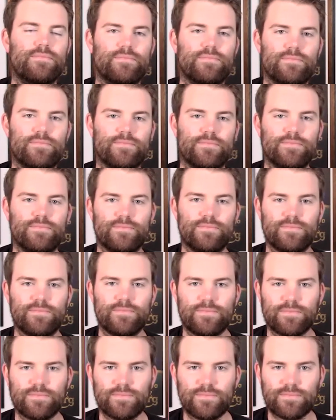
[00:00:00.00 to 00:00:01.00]

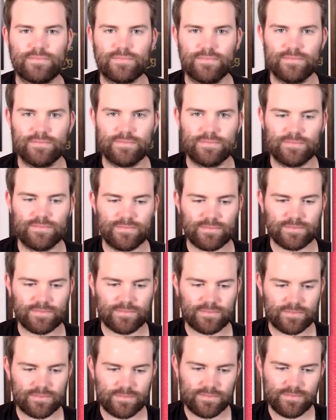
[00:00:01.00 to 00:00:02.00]

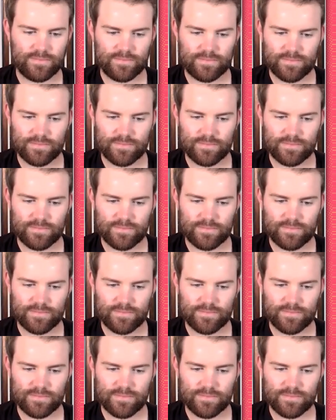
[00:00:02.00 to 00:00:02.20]
(not speaking)